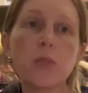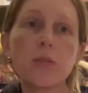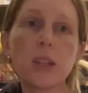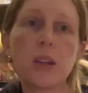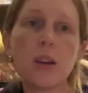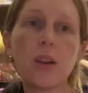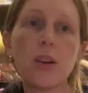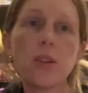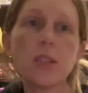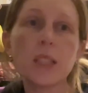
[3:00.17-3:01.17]
really good on
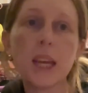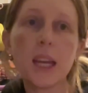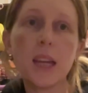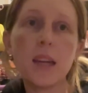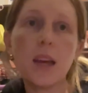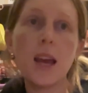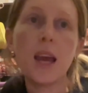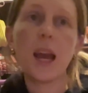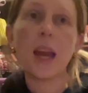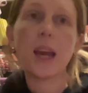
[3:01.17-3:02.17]
her skin,
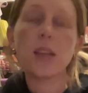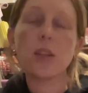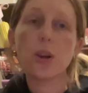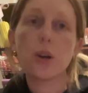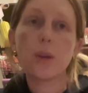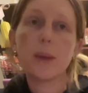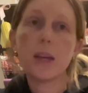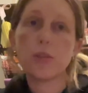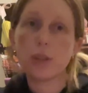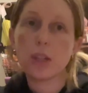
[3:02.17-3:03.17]
and her
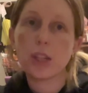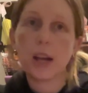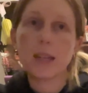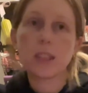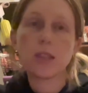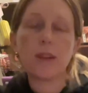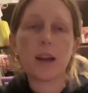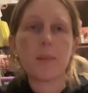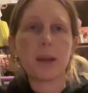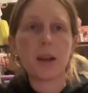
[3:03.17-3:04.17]
pediatrician actually
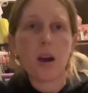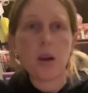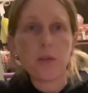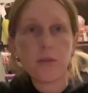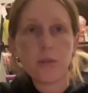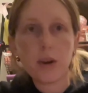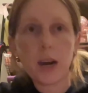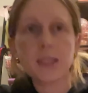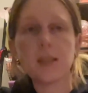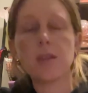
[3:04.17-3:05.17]
recommended Aquaphor
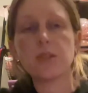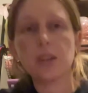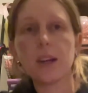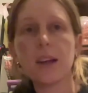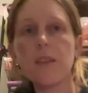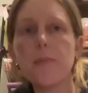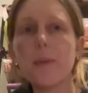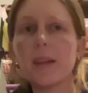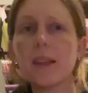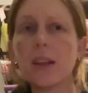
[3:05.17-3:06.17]
as an alternative,
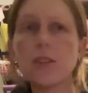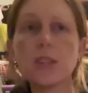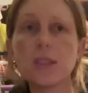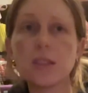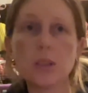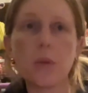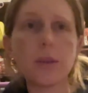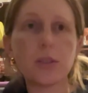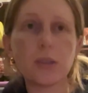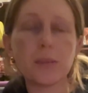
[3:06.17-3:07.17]
but they're just so
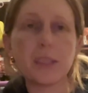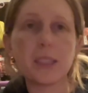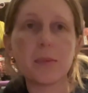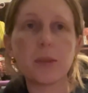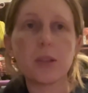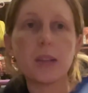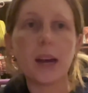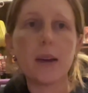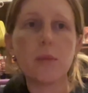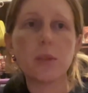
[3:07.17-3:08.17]
extremely similar
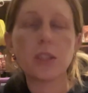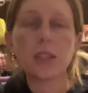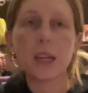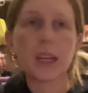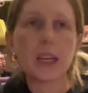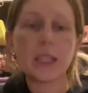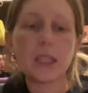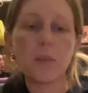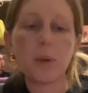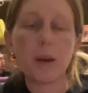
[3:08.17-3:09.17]
that we're just going to
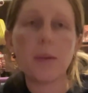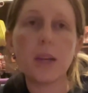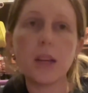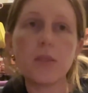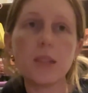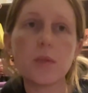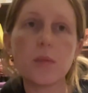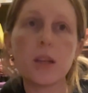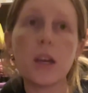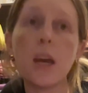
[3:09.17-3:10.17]
continue probably to use this one.